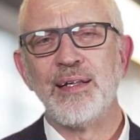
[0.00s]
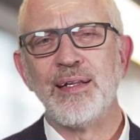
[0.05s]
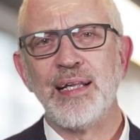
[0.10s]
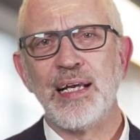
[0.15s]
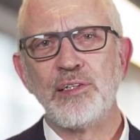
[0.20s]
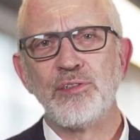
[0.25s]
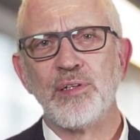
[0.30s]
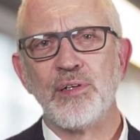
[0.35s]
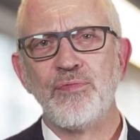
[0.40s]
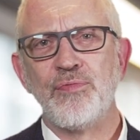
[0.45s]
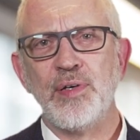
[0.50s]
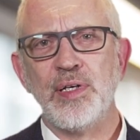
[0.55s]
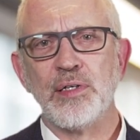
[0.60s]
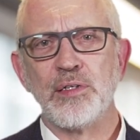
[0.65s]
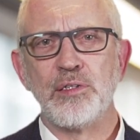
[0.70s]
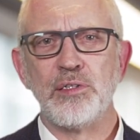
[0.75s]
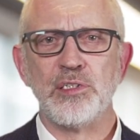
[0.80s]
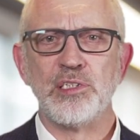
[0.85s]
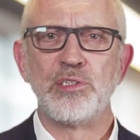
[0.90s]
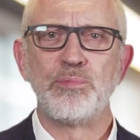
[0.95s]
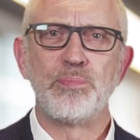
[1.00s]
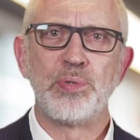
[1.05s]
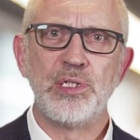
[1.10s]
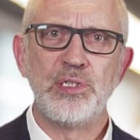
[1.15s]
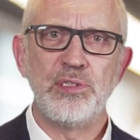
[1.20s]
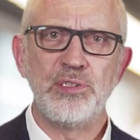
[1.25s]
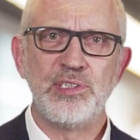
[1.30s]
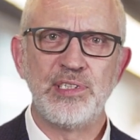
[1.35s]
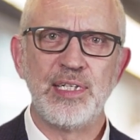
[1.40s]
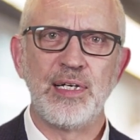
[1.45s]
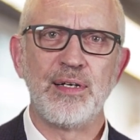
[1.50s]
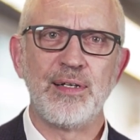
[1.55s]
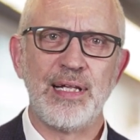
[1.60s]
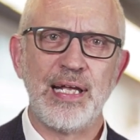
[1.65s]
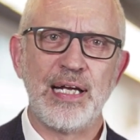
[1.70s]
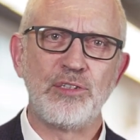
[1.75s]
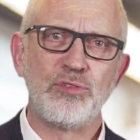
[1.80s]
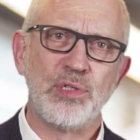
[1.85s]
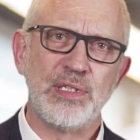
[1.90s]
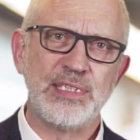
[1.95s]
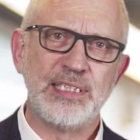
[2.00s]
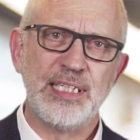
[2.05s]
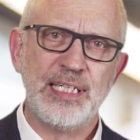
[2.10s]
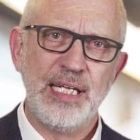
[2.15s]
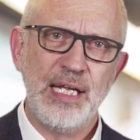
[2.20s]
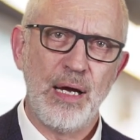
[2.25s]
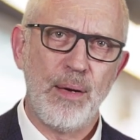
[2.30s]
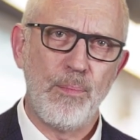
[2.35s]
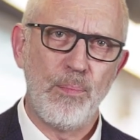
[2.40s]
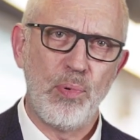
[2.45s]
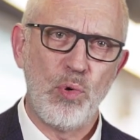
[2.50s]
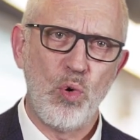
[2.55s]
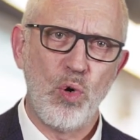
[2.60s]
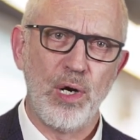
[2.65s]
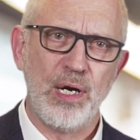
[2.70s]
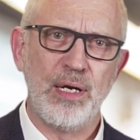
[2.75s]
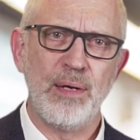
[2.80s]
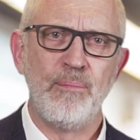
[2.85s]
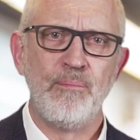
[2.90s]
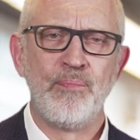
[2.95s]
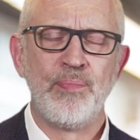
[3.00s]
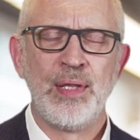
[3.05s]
electric vehicles produce their electricity on board.